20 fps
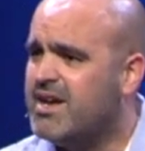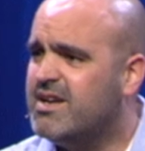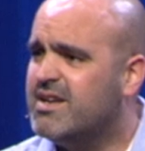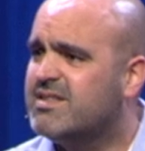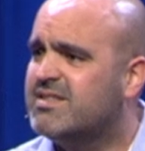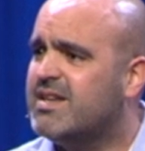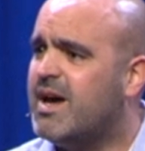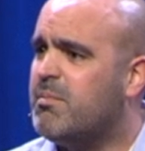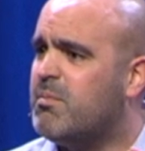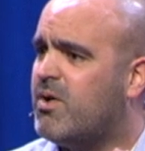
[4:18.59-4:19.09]
in the
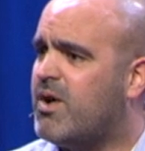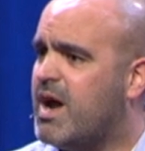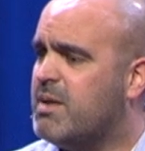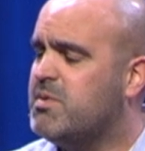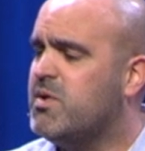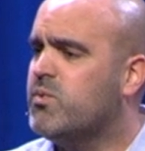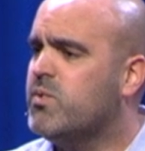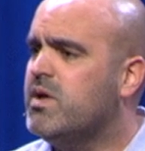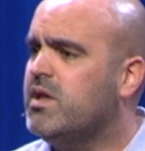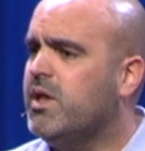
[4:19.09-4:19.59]
summer, I'd
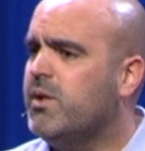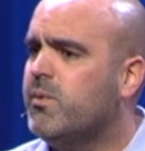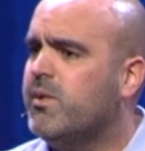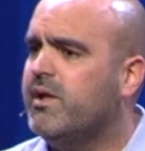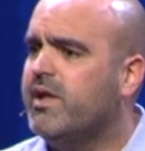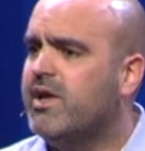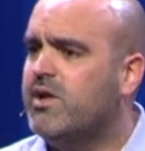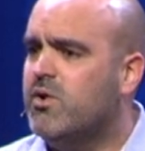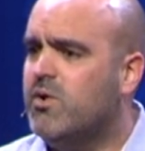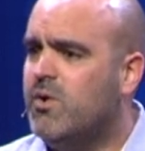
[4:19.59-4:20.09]
be really,
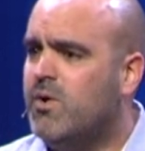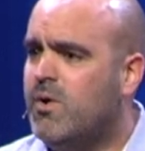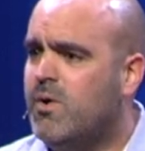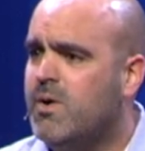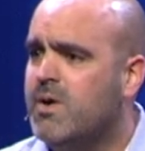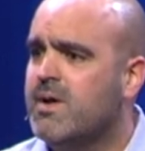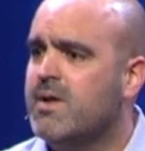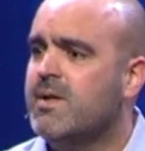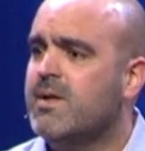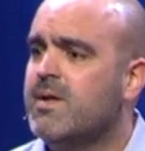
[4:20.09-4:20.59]
really
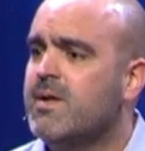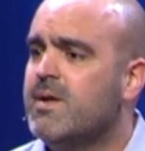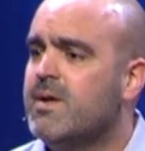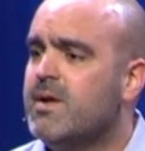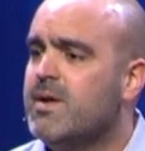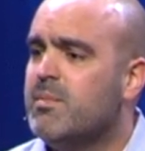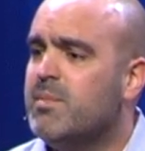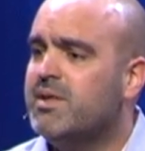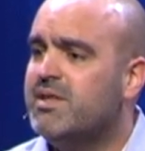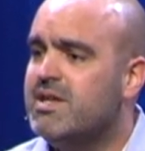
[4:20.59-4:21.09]
cool.
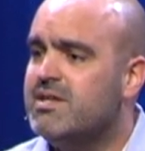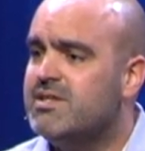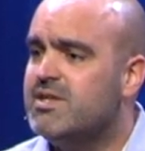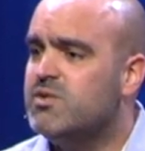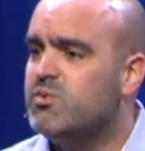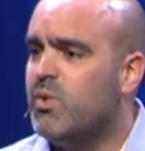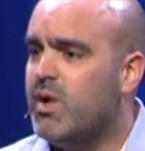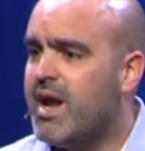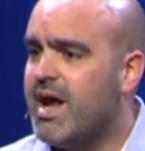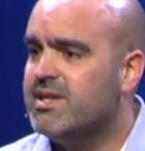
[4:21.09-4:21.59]
But this
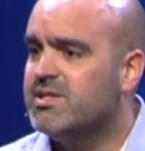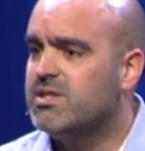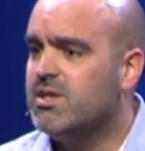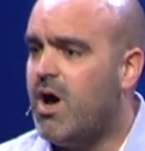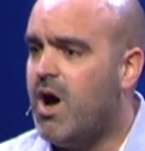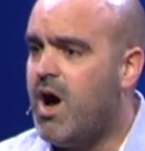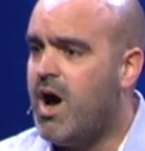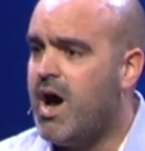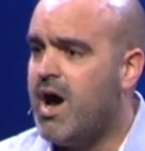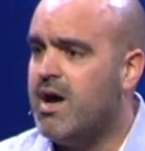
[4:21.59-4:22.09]
is what I
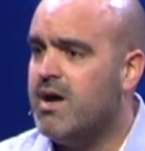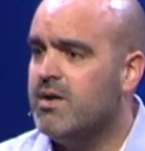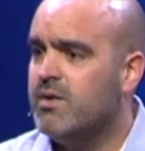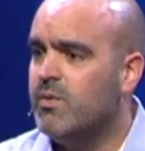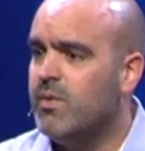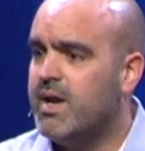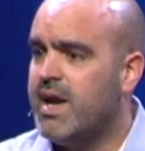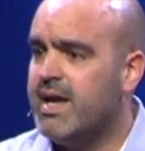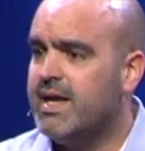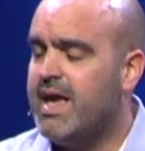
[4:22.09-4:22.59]
saw
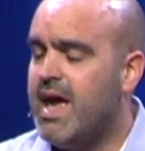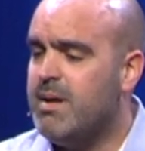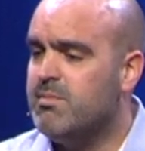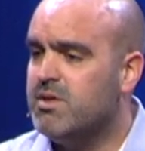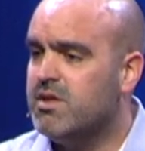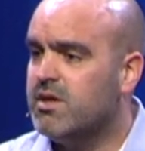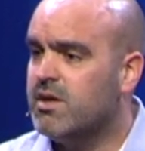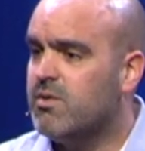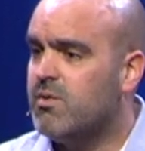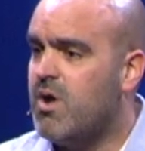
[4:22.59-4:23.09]
when I came
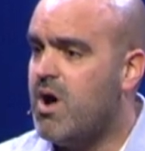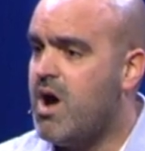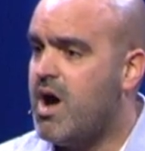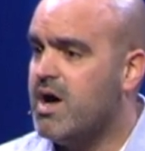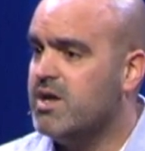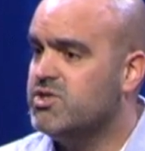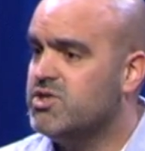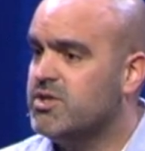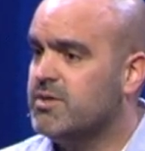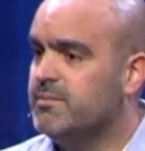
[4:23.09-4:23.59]
to the
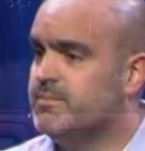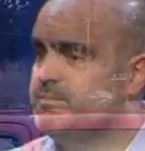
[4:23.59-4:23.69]
garage.